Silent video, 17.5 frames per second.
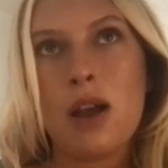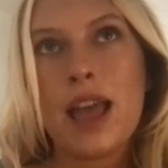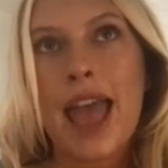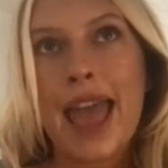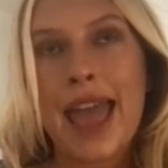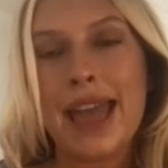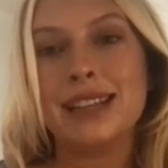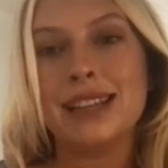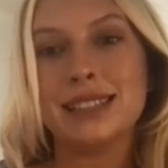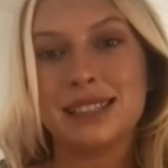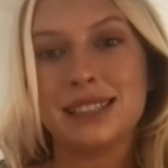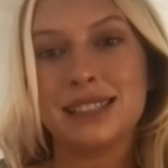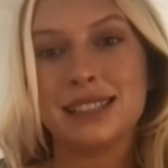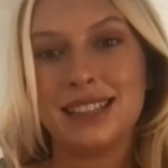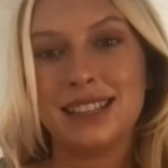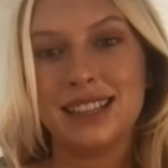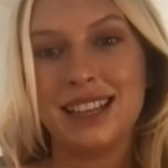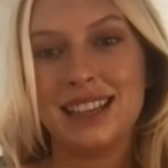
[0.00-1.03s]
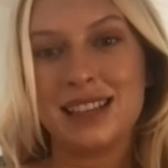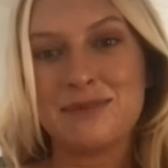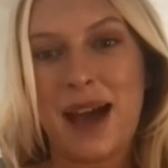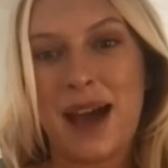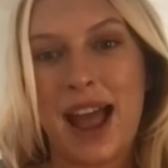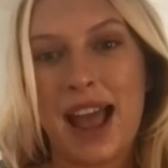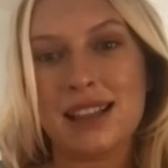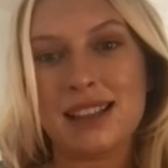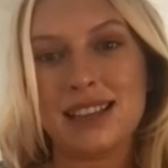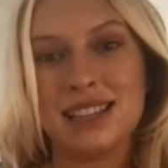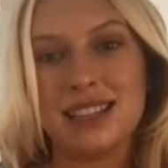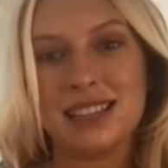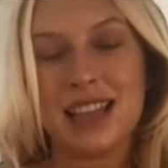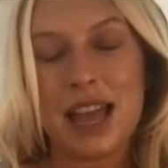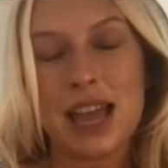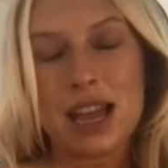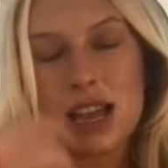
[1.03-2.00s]
ate in the pilot,
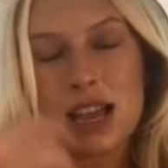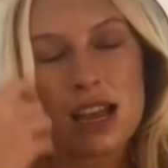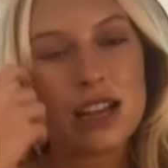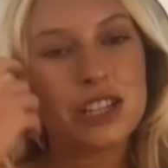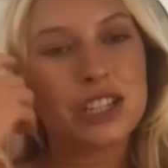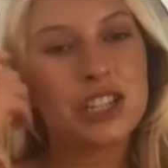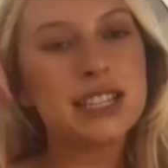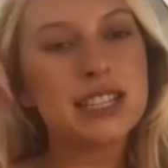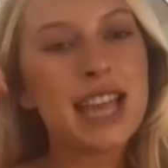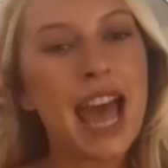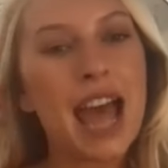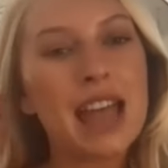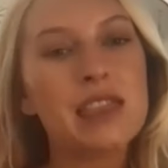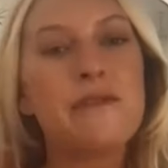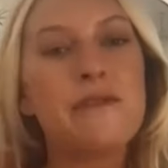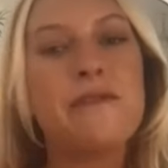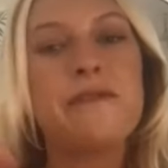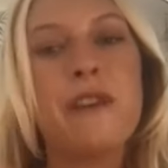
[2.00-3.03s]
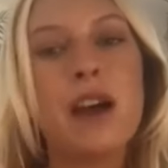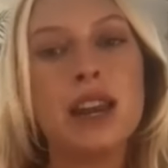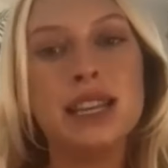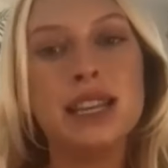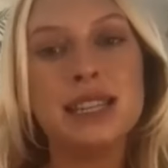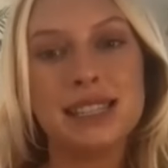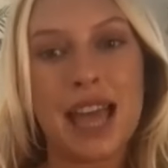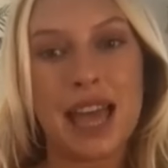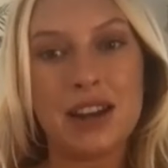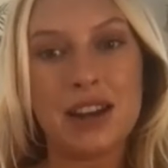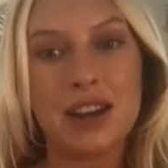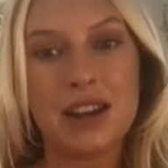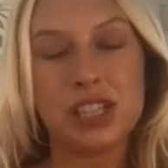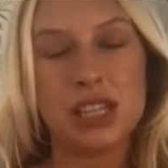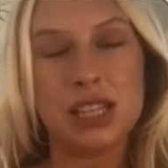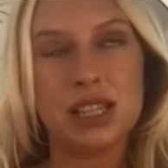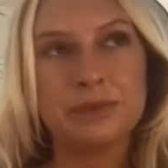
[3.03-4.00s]
like just had the funniest
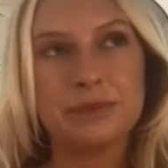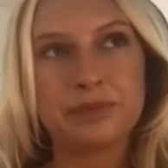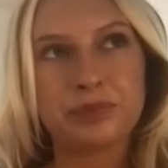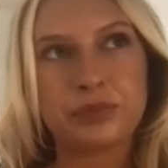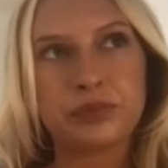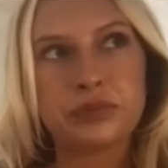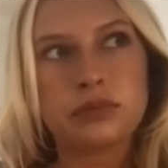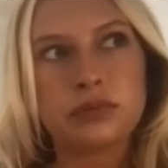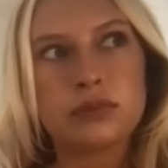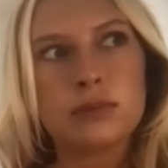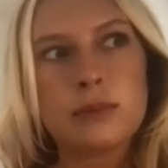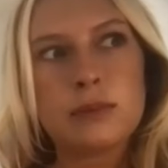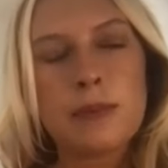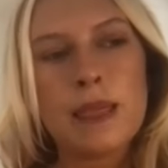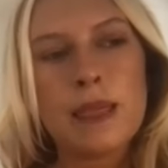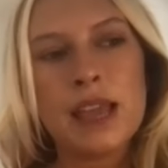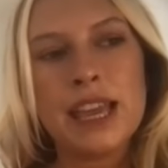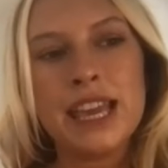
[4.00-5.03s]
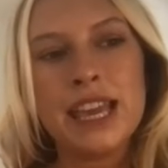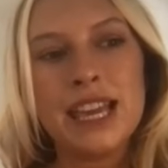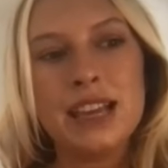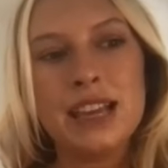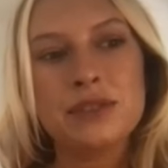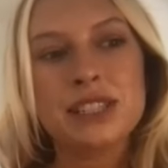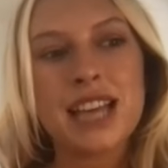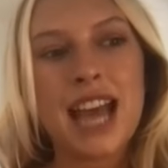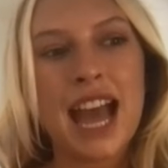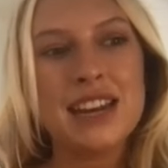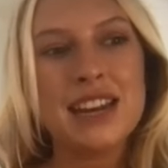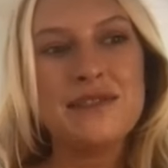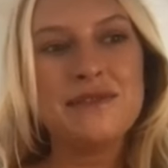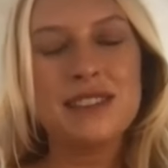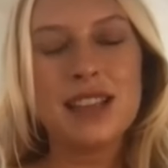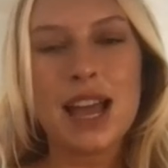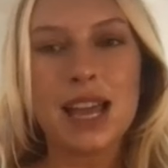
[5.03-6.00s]
energy. He was kind
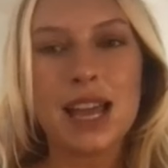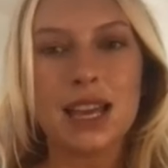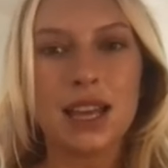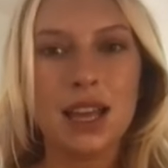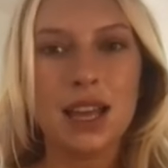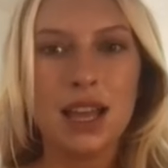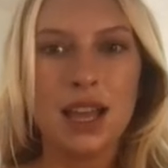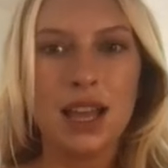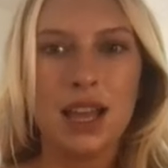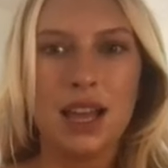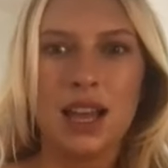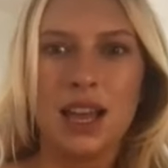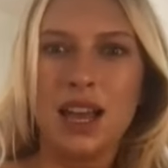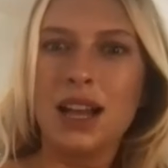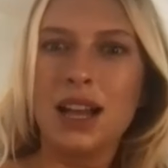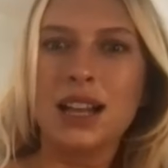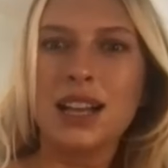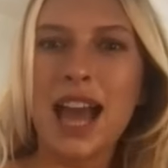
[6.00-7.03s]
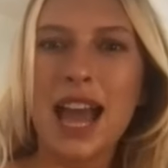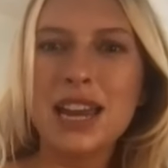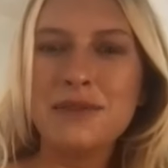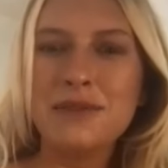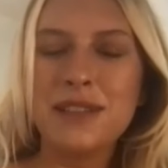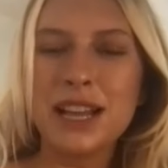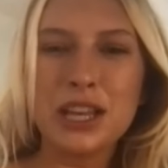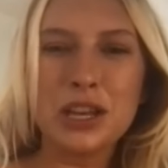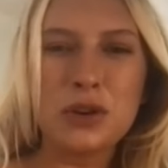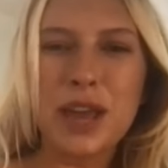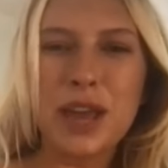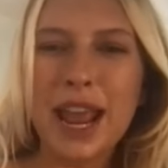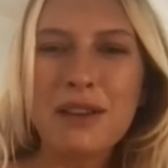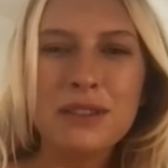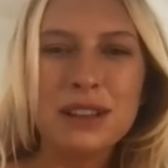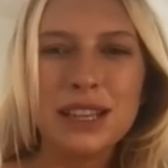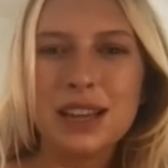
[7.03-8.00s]
of like, kind of like you
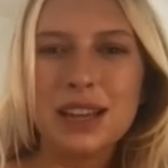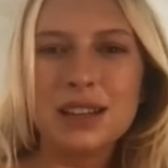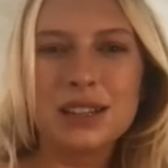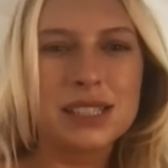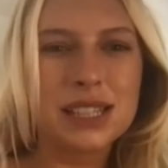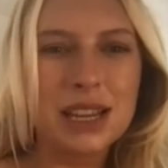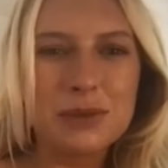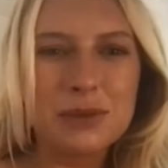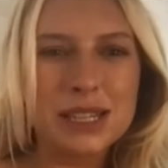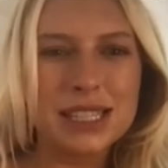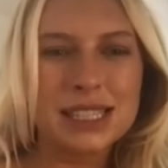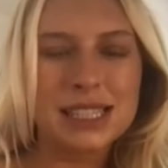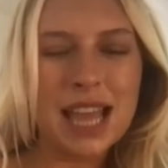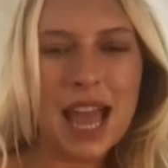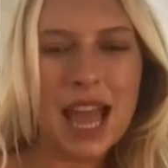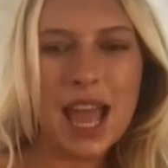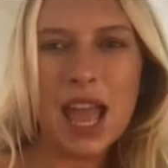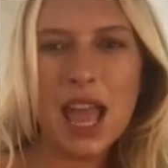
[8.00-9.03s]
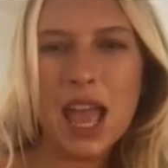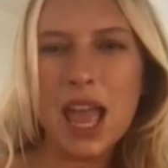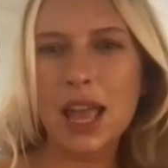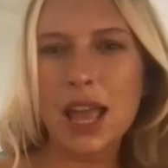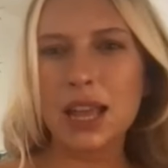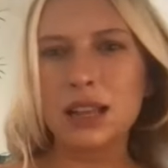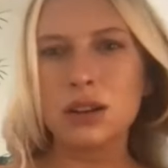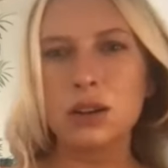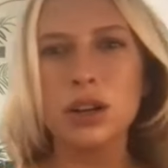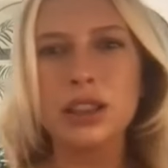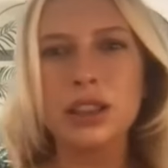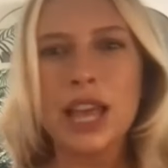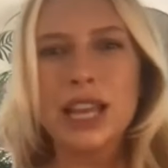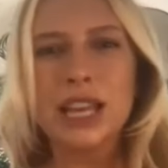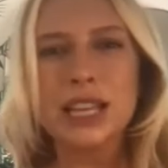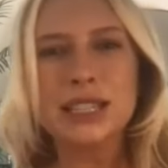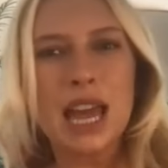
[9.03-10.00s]
can't really understand what he's saying, or
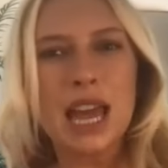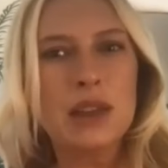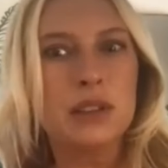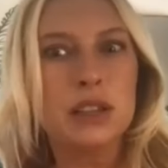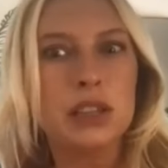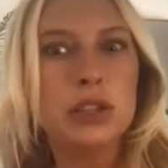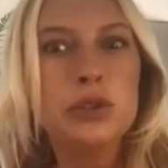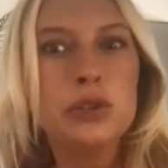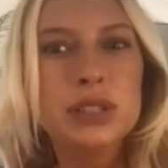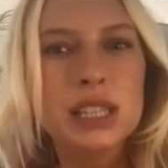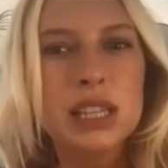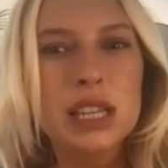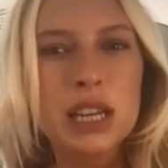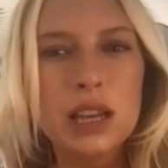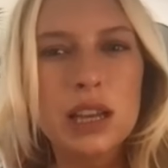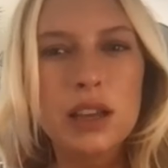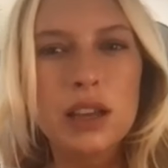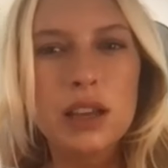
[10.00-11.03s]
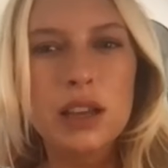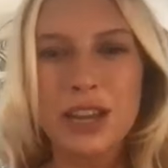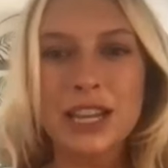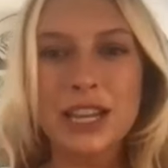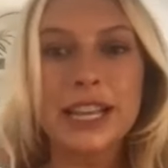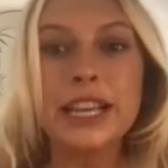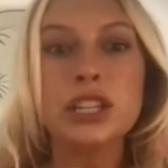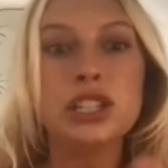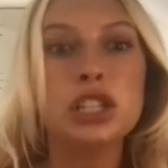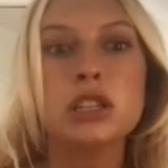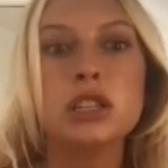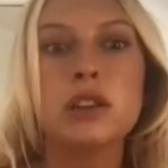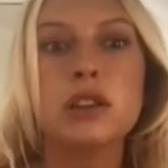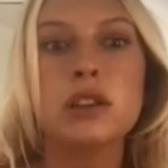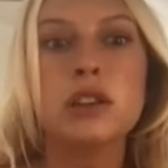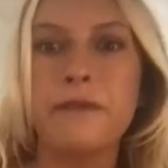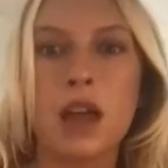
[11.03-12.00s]
like he's kind of elusive, and he's just
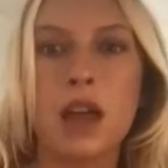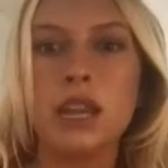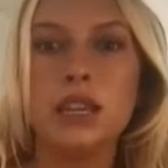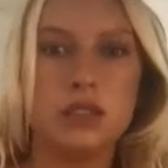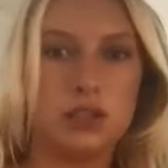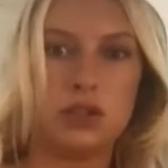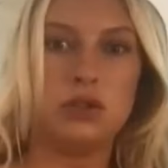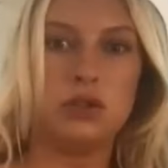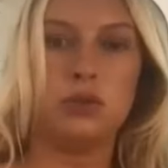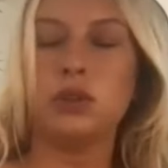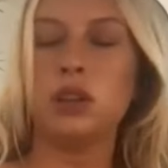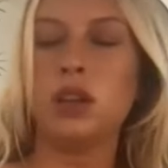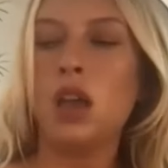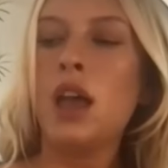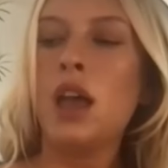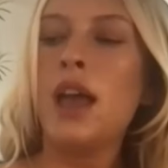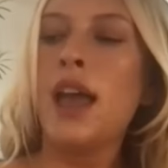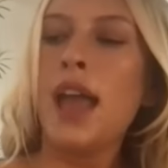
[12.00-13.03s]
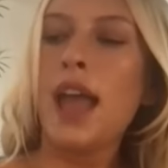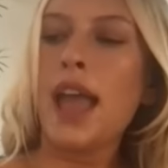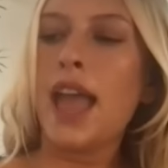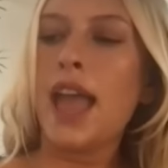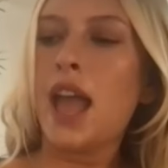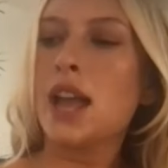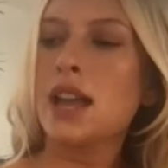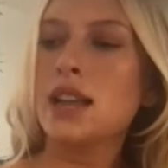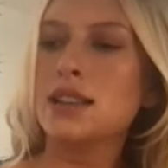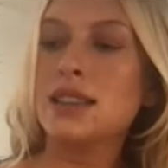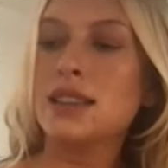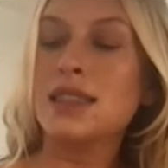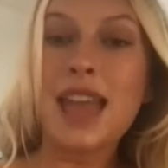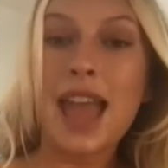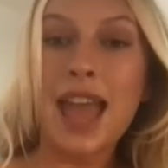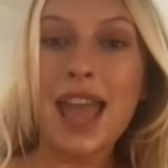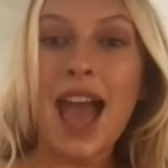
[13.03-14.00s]
a funny dude. And
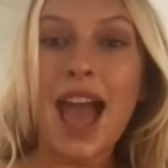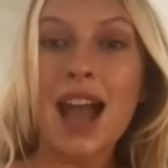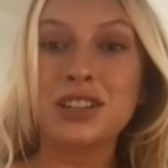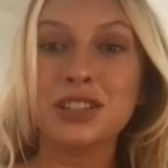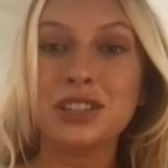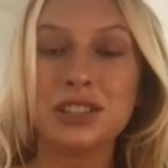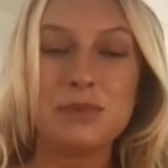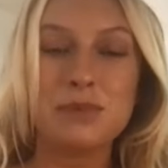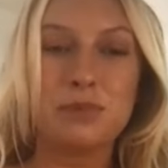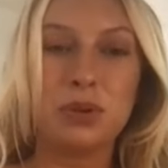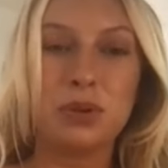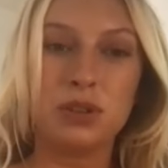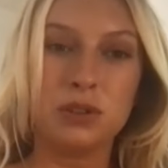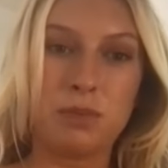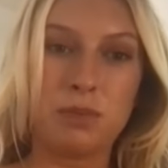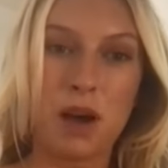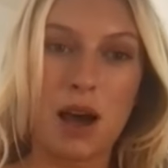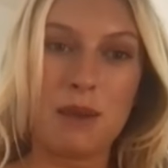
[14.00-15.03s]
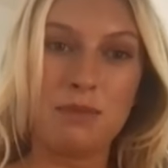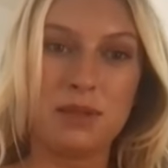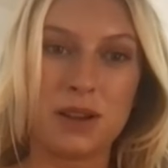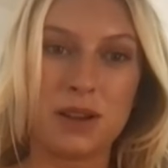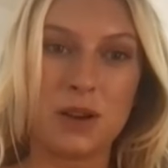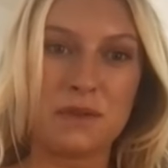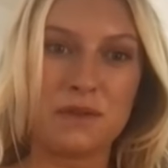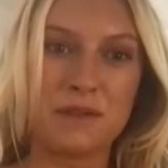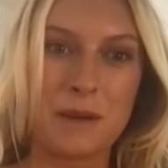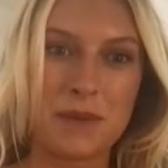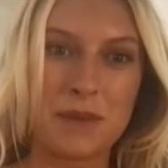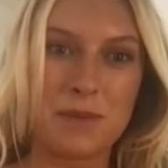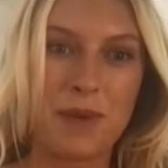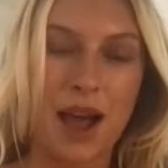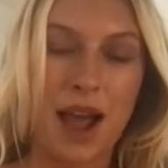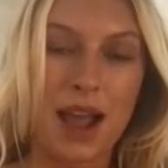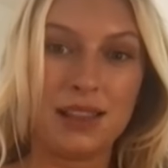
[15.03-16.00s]
they actually pulled Pablo from the
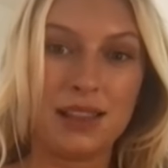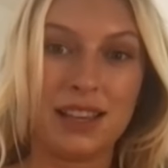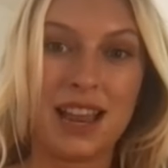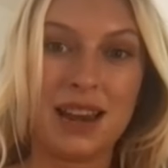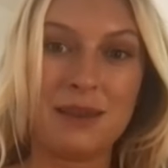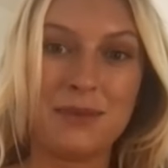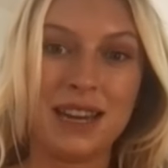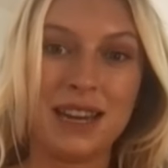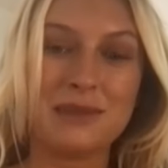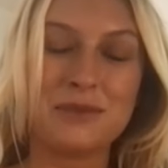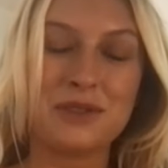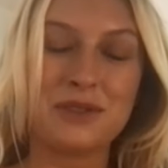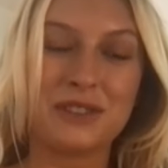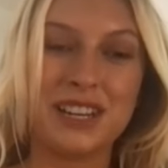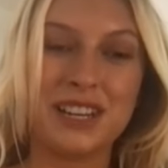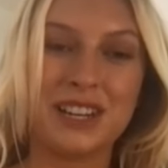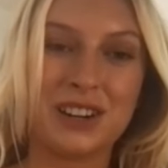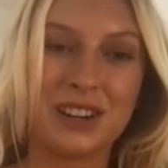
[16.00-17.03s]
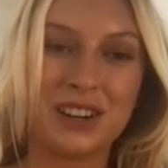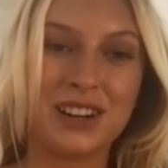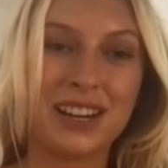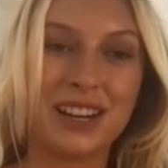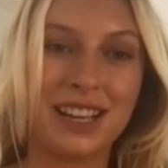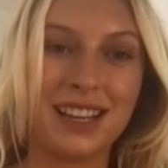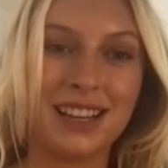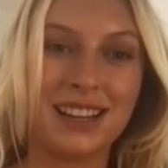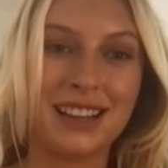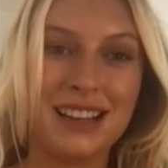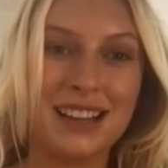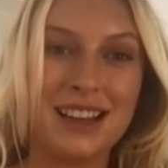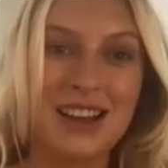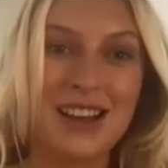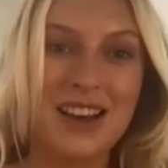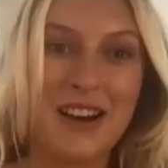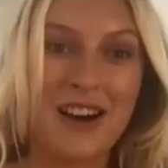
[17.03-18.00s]
pilot and made him a recurring
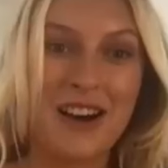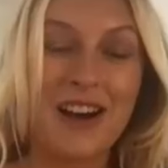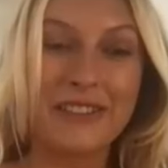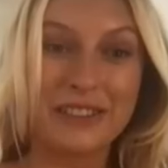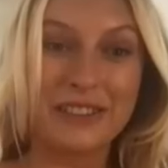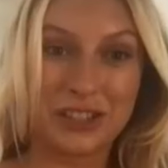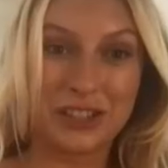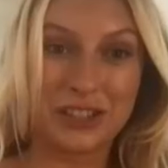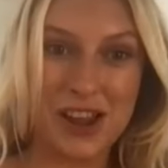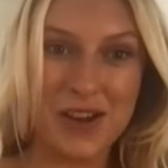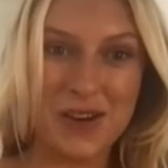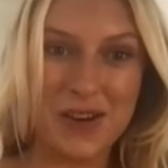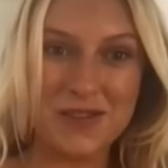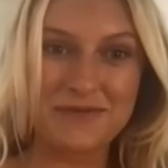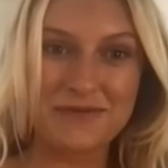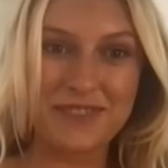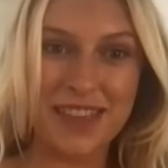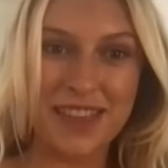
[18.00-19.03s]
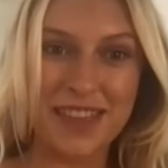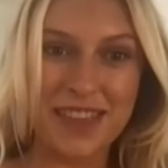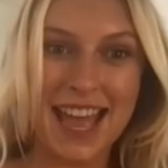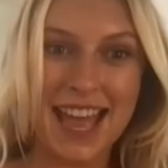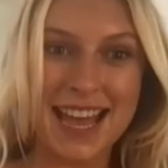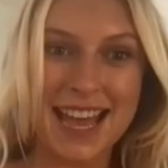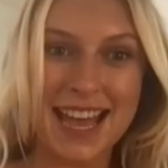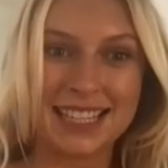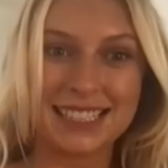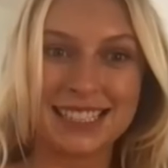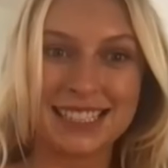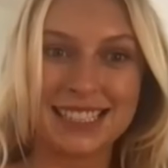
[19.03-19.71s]
on the show. And